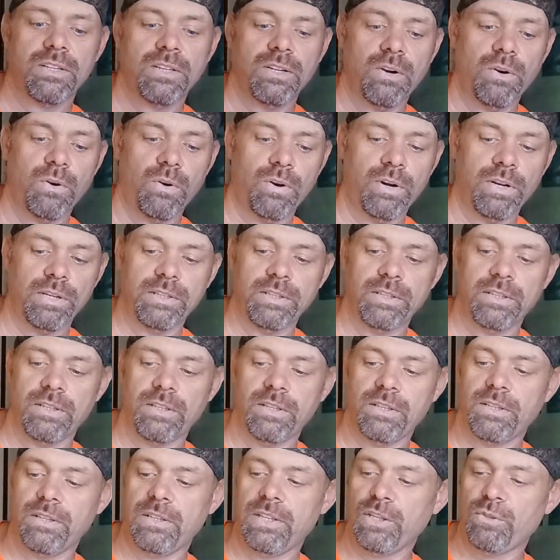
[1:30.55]
on
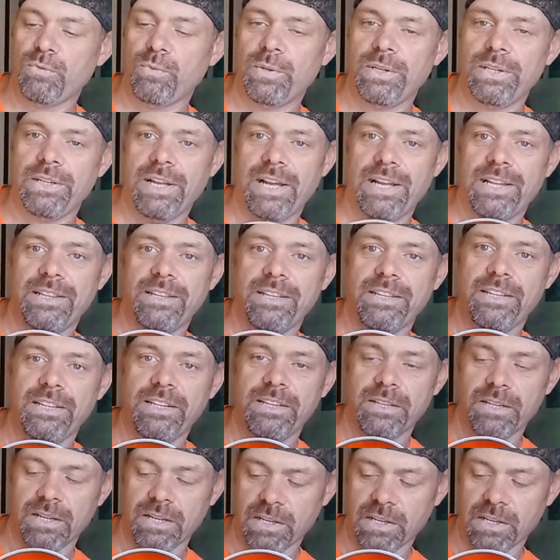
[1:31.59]
this one and the